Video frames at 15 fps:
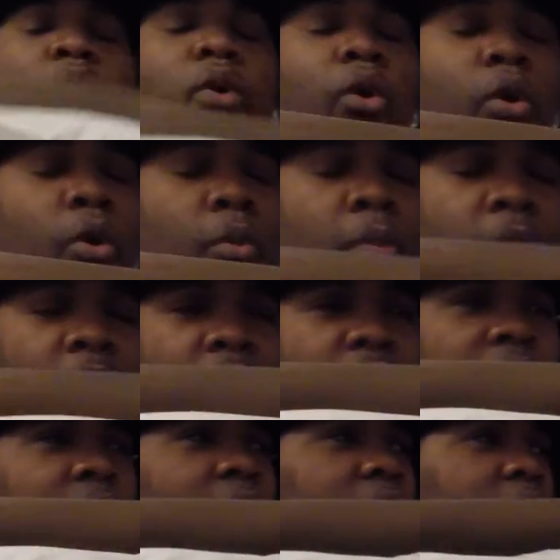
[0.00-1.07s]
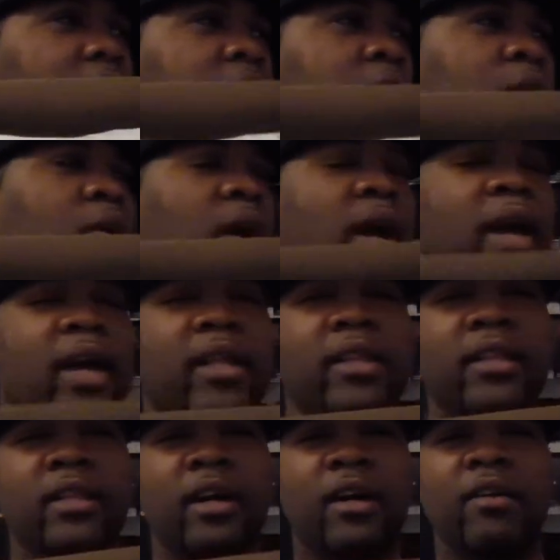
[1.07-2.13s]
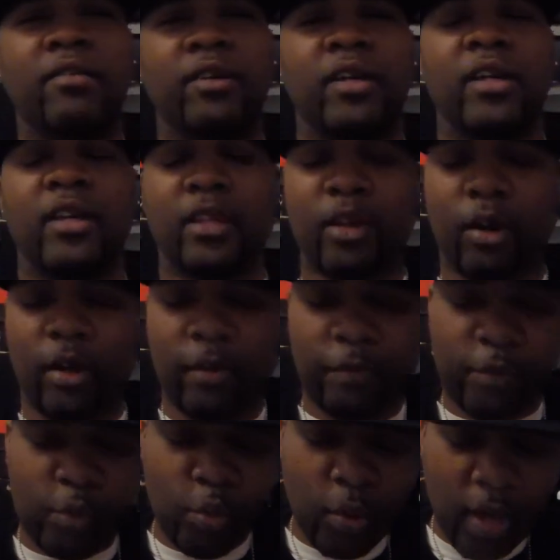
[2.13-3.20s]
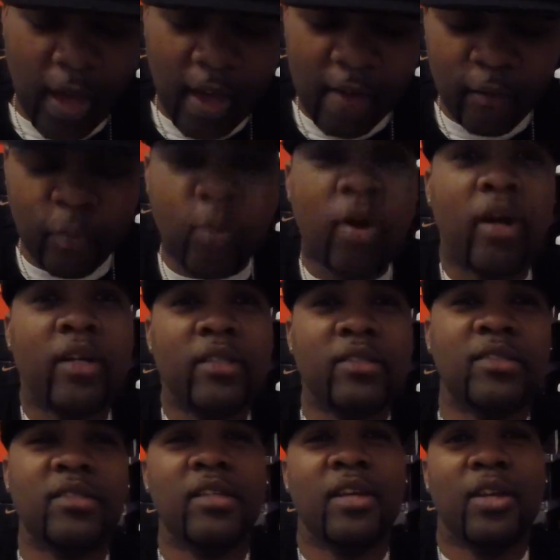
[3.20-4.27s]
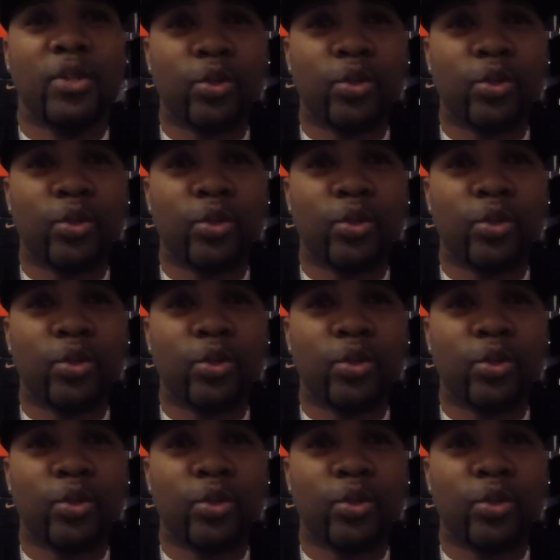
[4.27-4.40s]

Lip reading: Oh my god, yo, if you have ones,